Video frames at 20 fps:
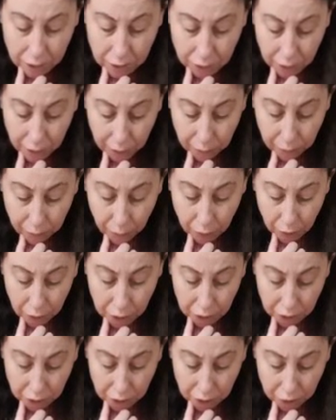to a
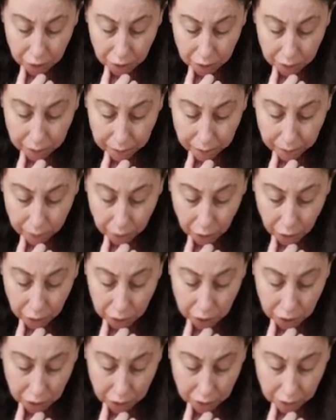virgin,
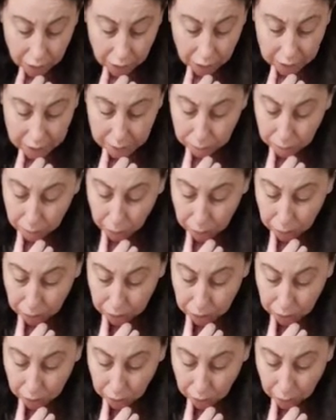virgin
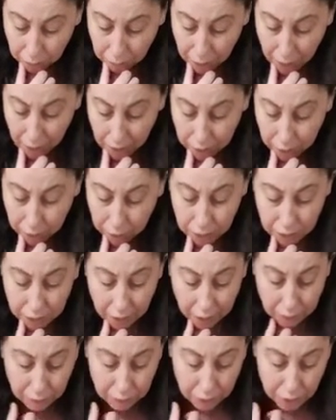exposed to a man whose
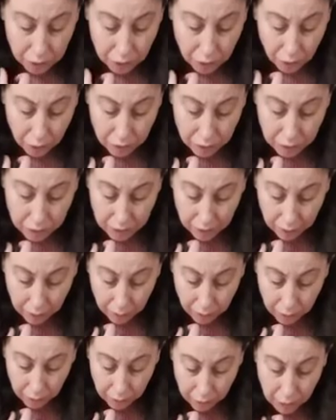name was
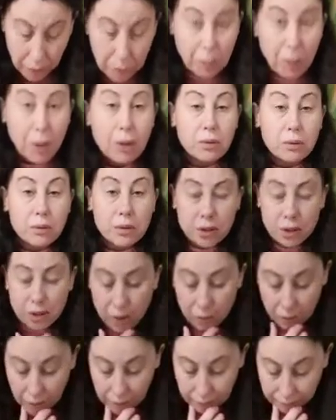Joseph, opposed,
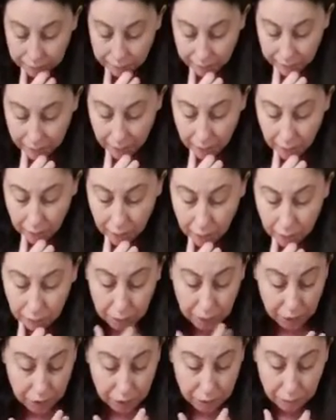sorry,
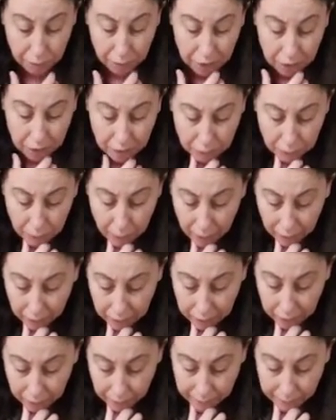which means
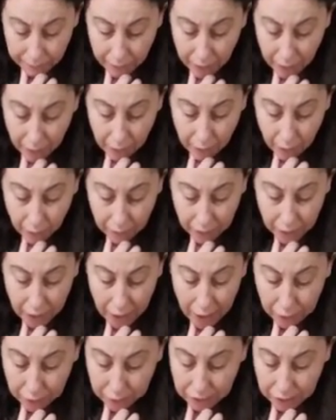married, of the
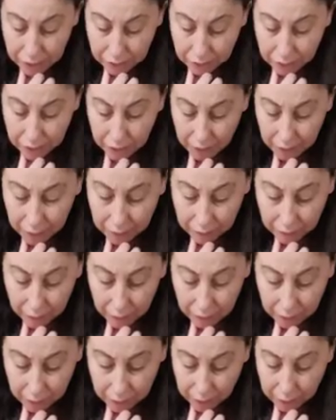house of
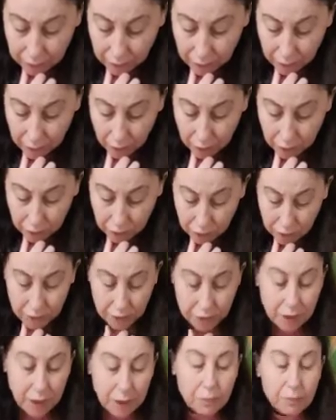David, and the
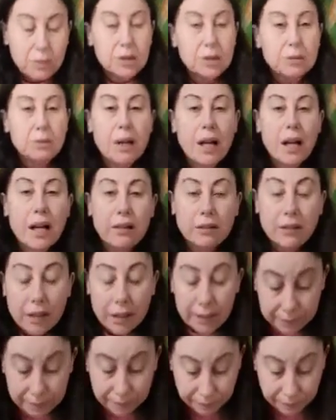virgin's name was Mary.